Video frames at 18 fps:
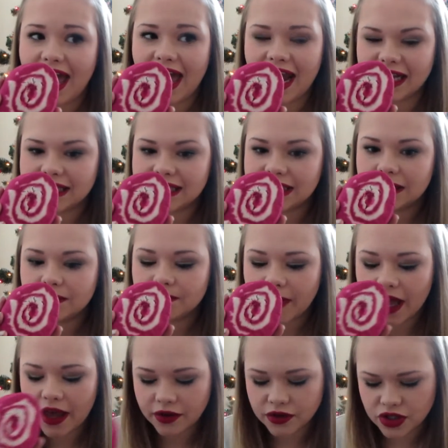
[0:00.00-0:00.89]
and it
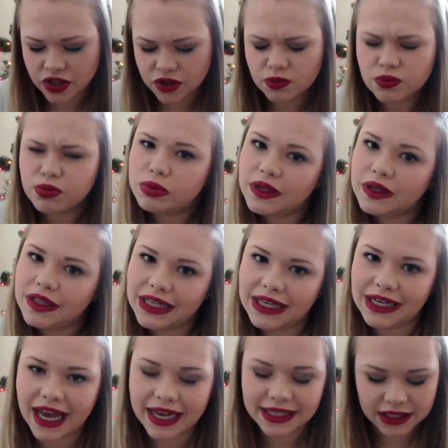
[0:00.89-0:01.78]
smells just
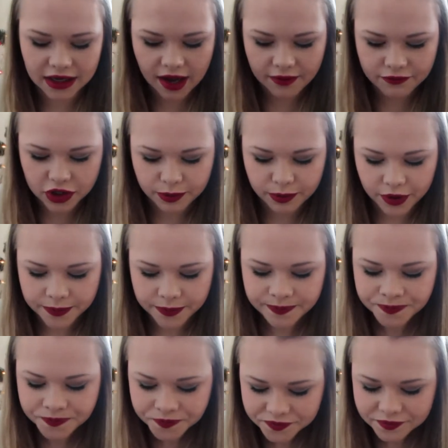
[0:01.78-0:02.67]
really nice and
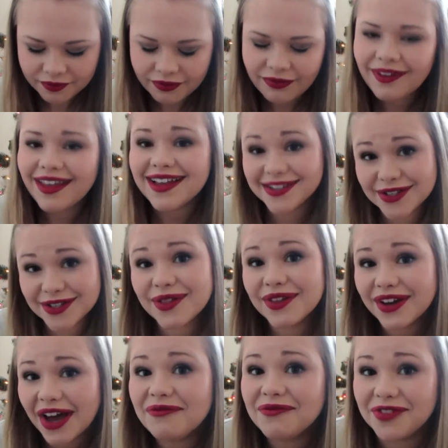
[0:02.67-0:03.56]
comfortable. So
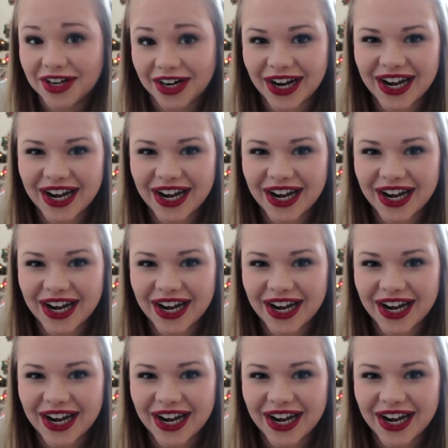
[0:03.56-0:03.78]
the comforter,